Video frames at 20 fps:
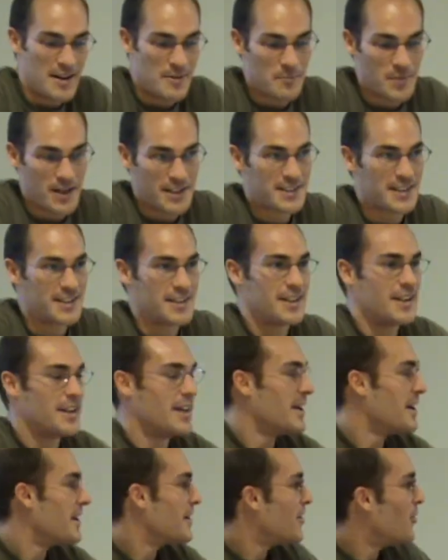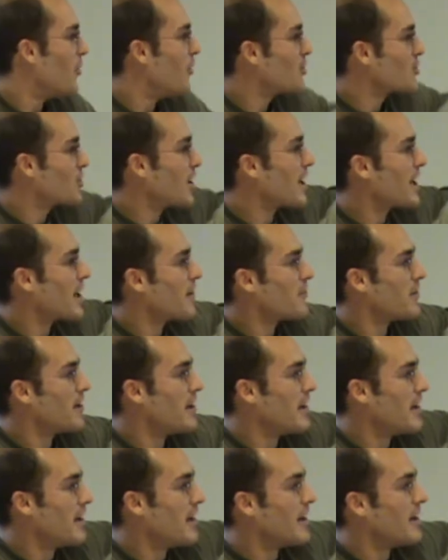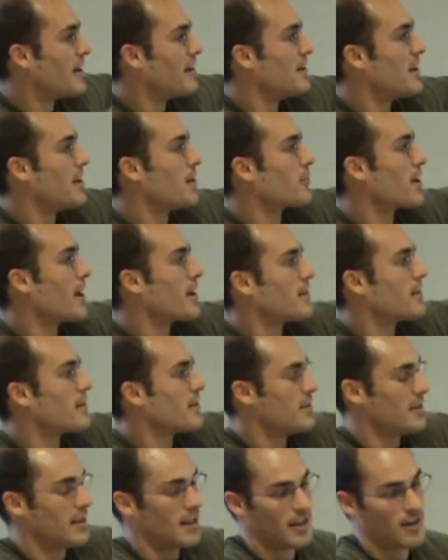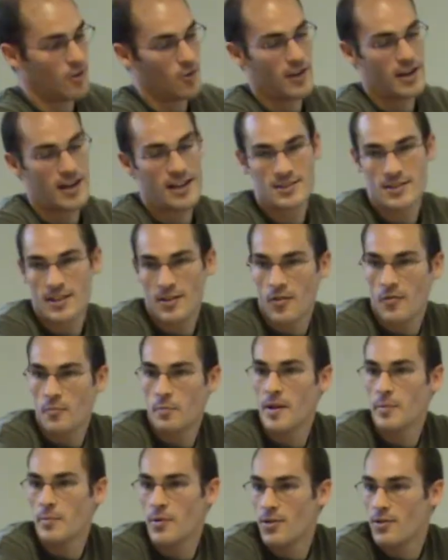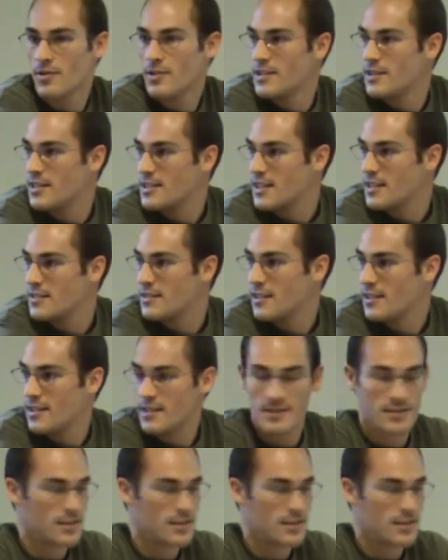But also have in red the other answer of people in the center,